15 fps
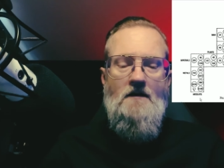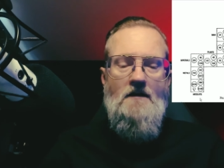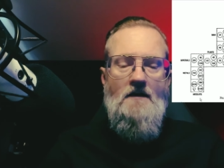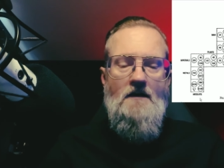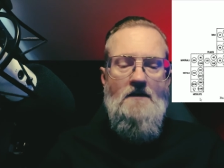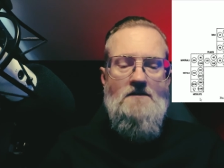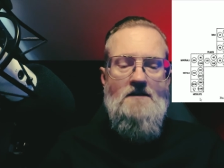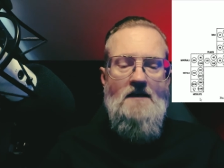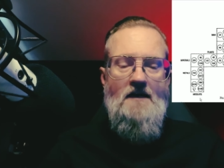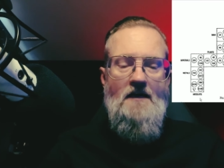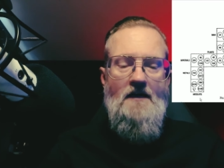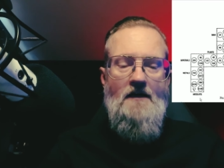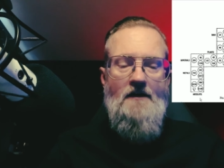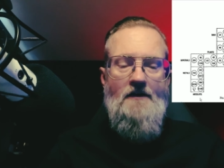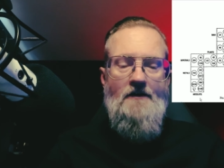it's
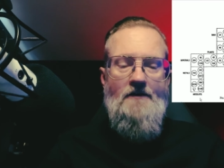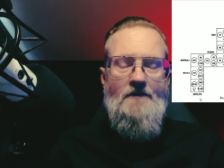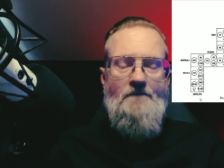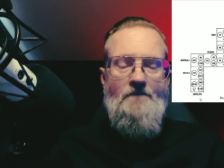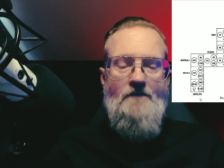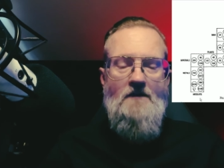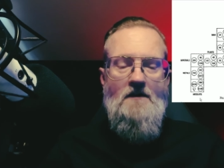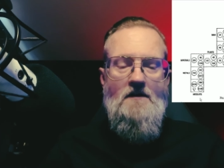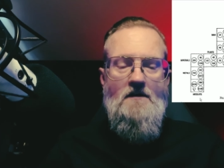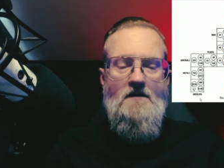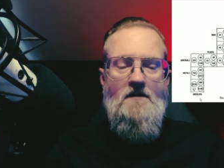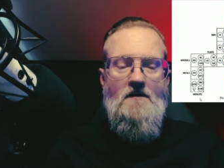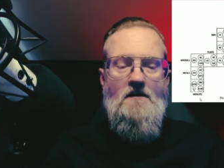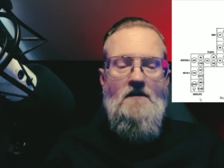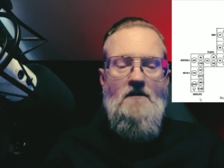a
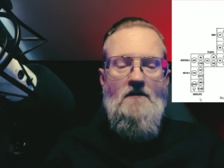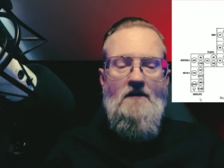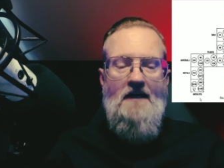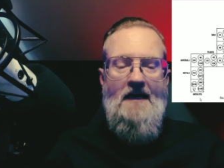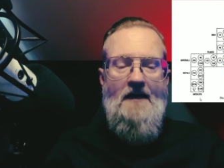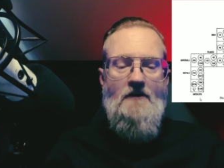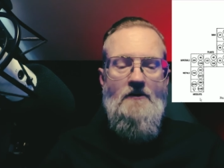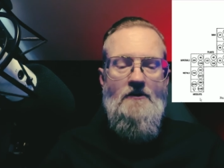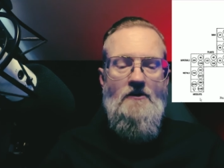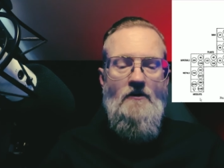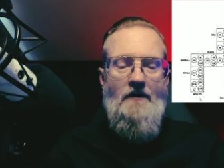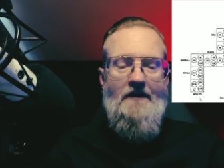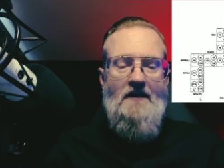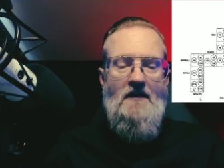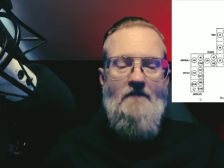ladder
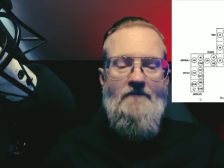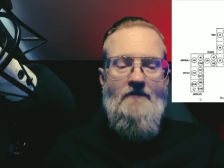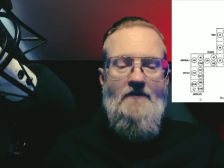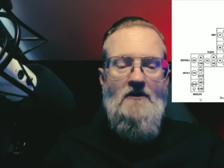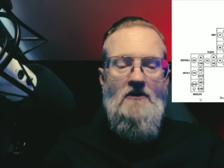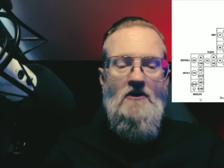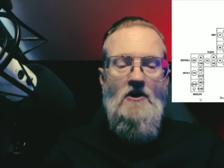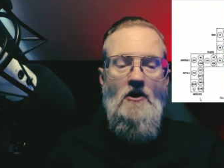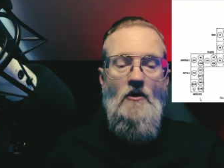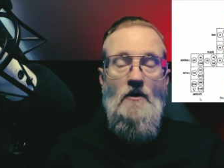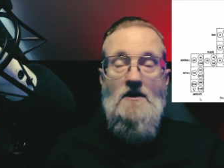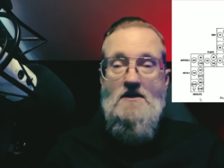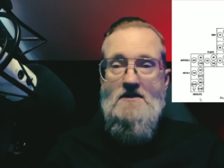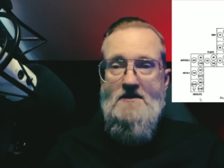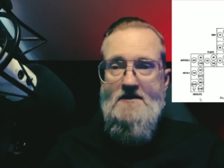going up from the
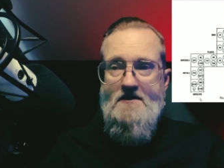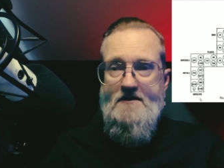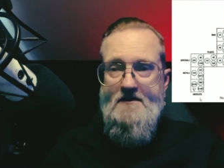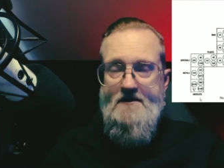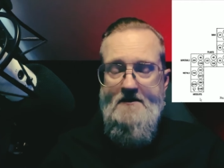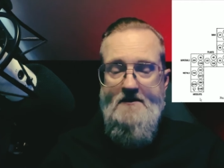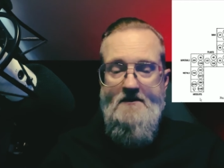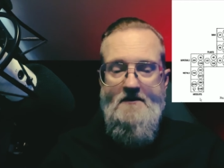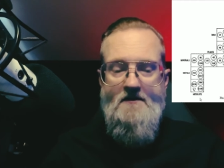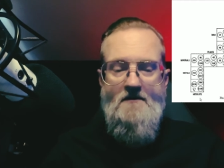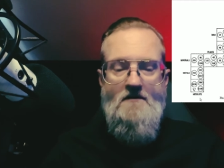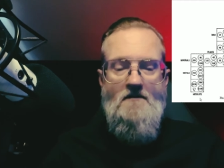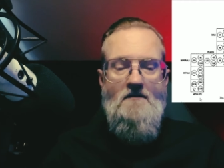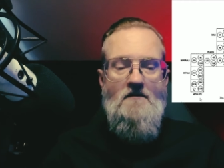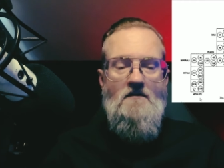lowest
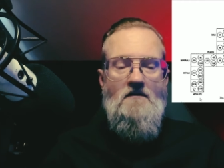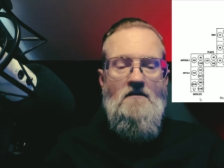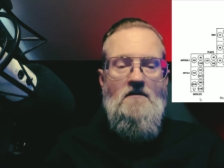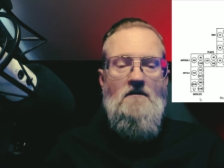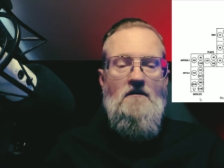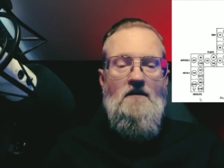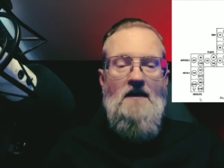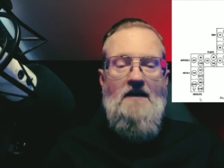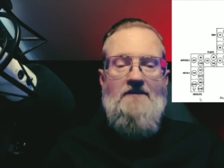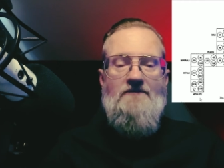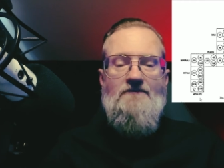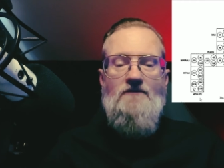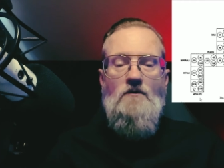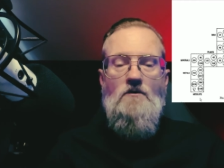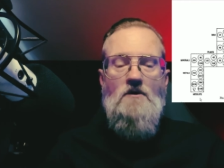life
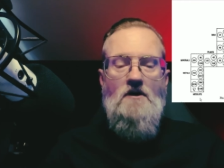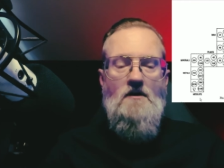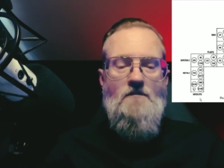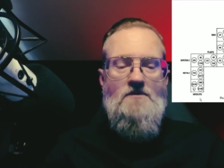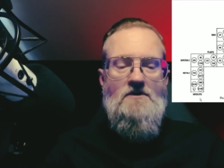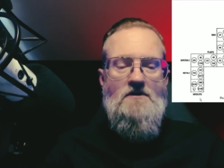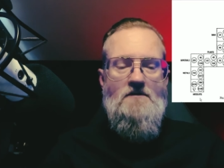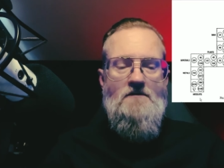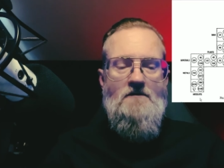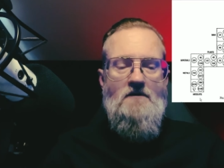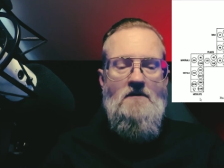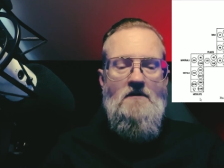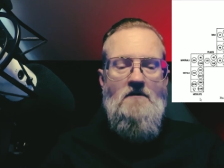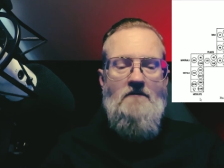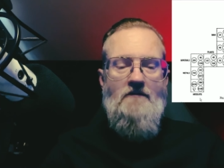forms
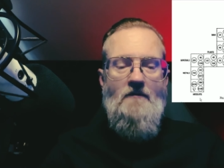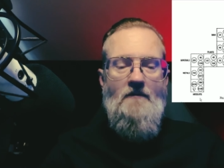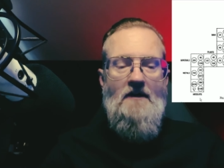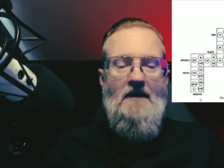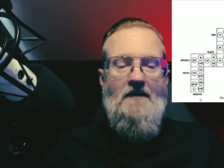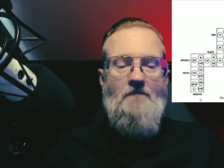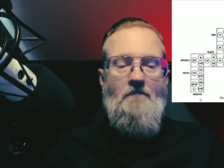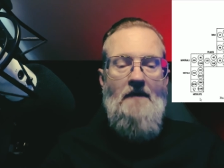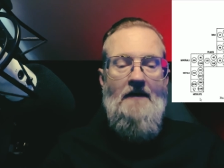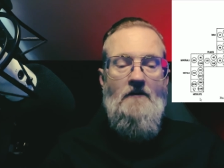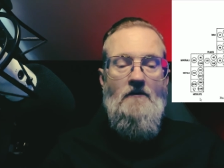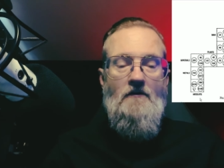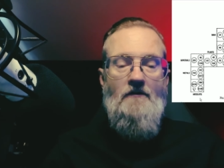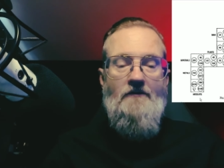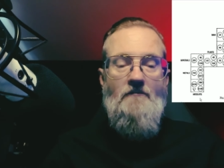from like
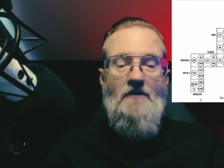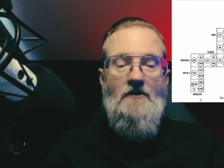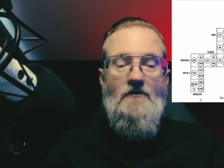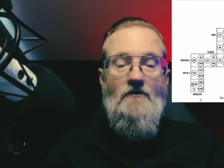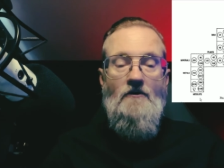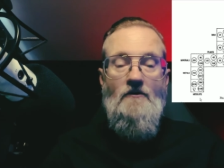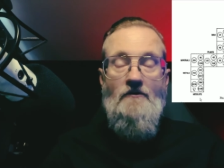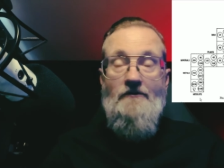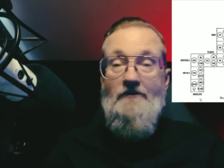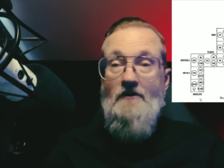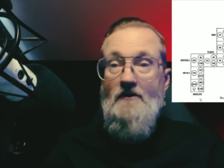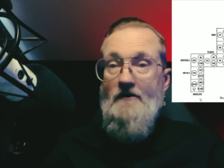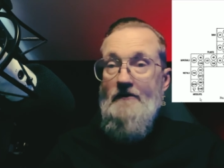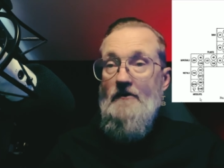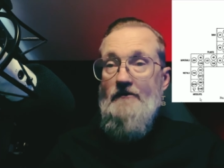metals, minerals,
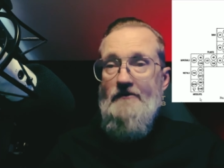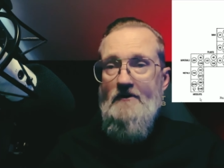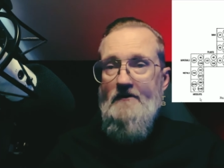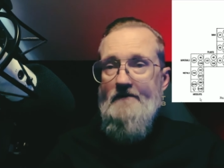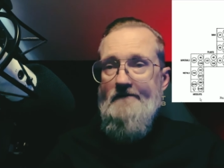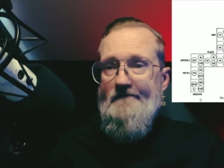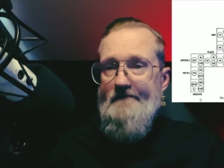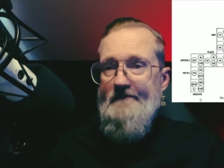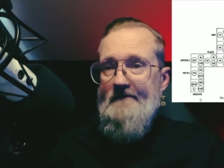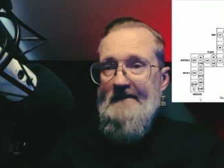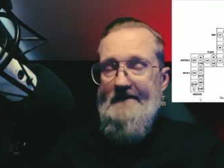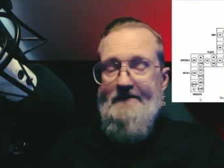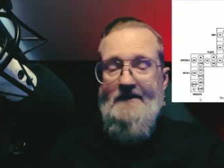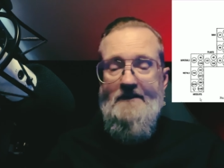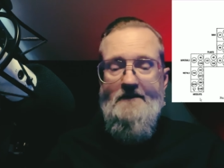uh, those are
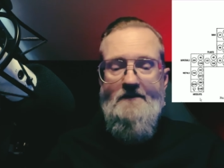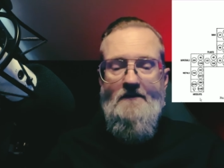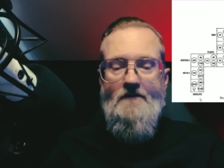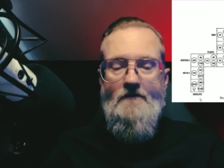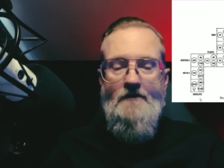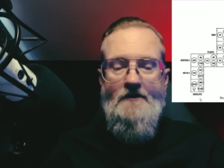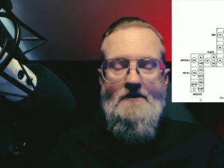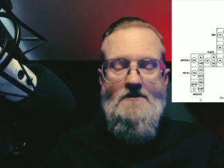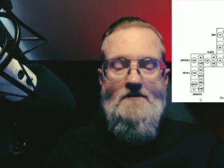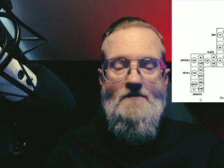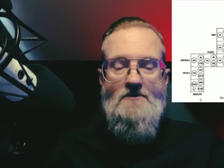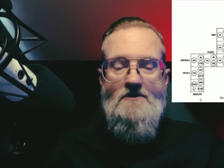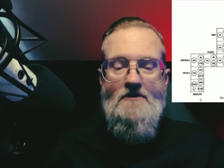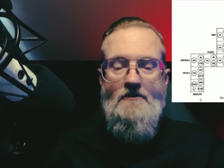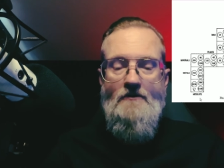living organisms
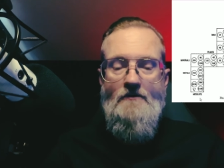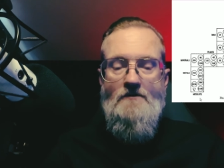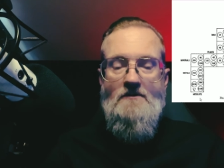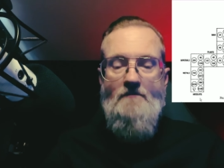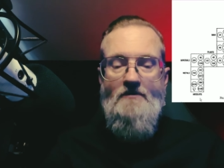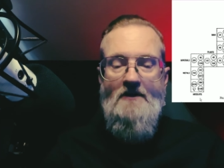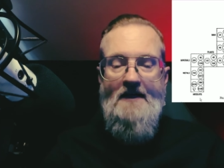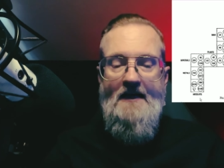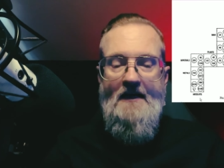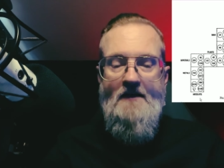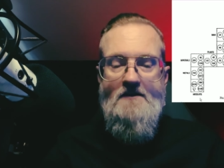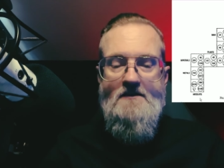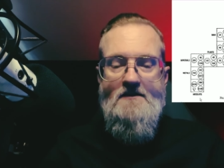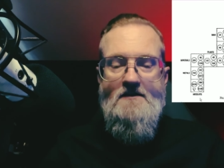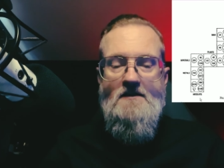too, to
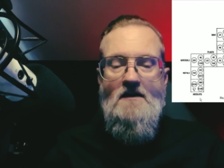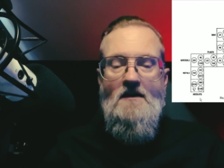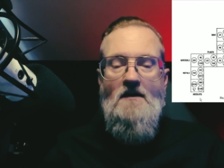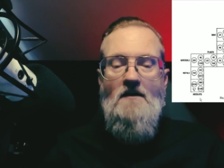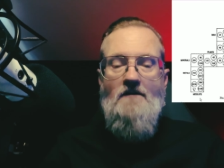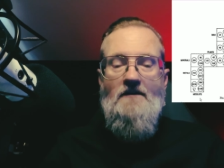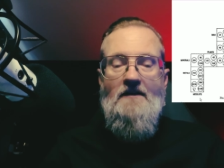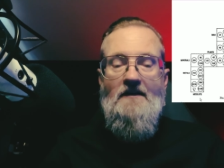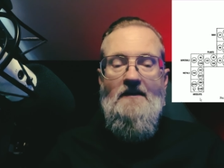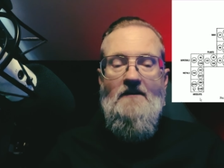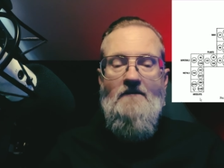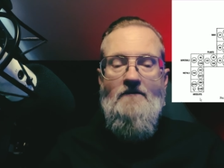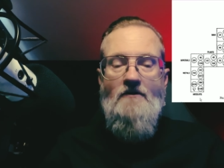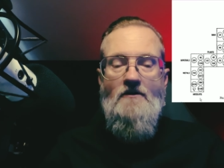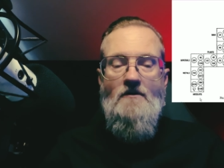plants, then
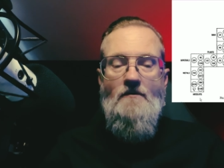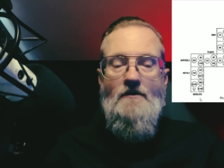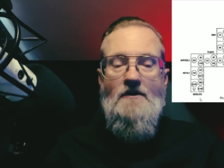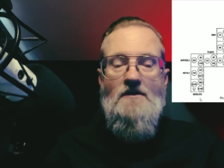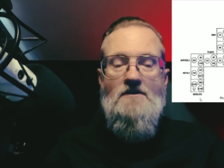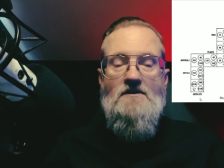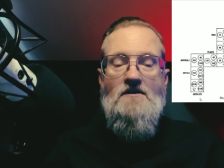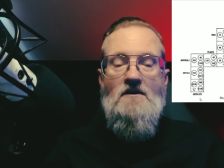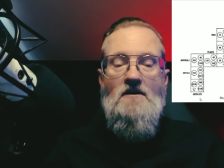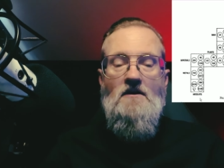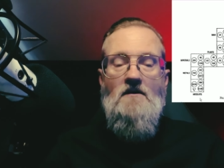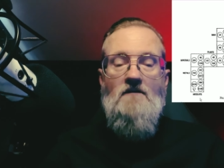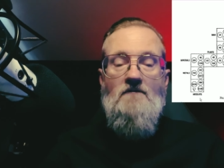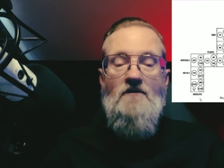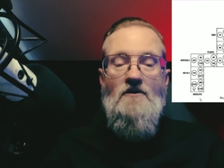invertebrates,
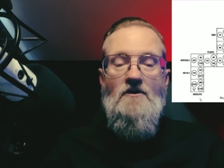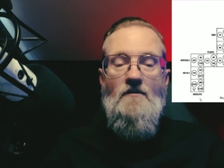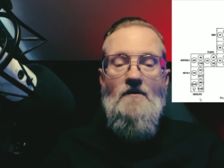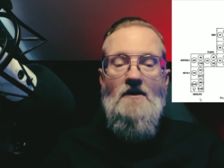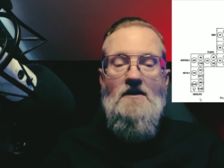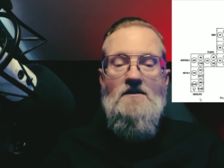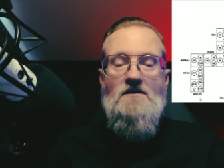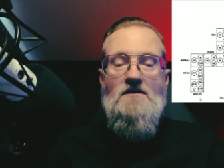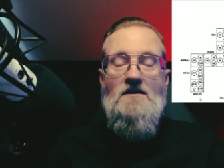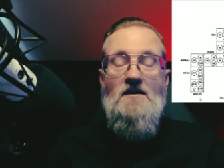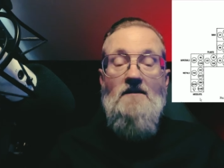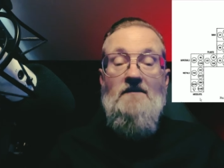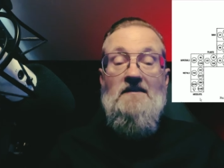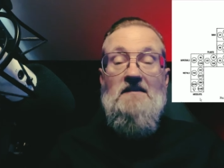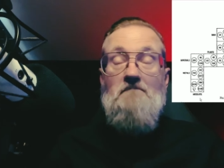vertebrates,
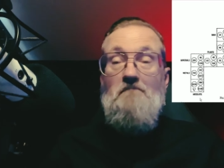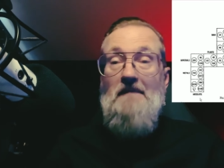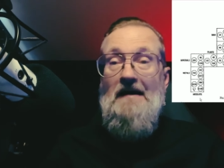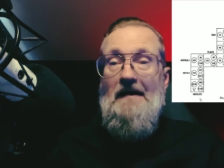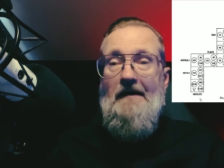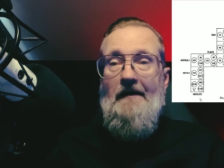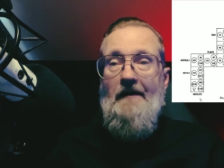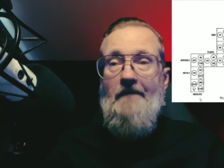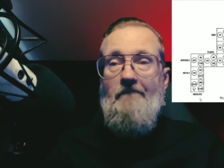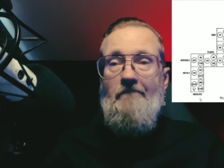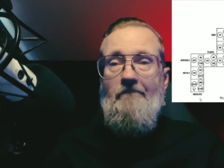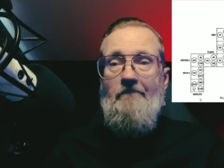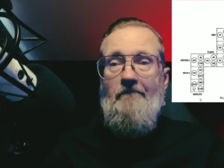then man.